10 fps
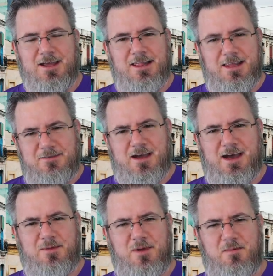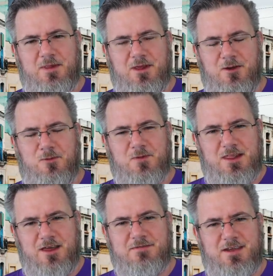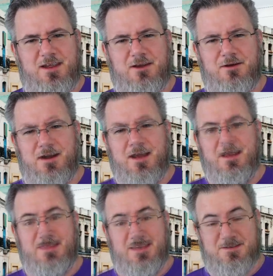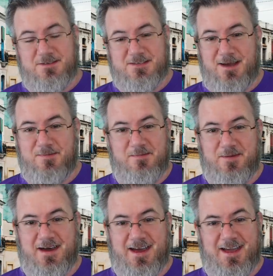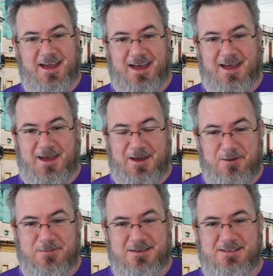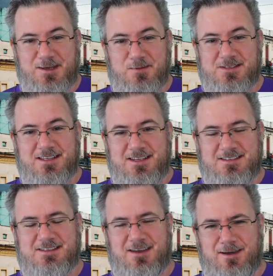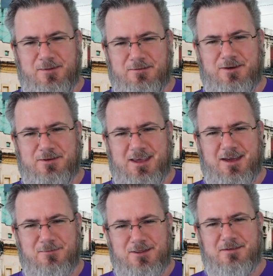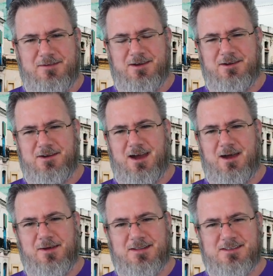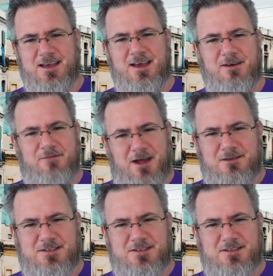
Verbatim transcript: Leave a comment below, would love to hear it. Thanks for stopping by. I, I hope this tip was at least thought provoking. I would love to hear your comments. Follow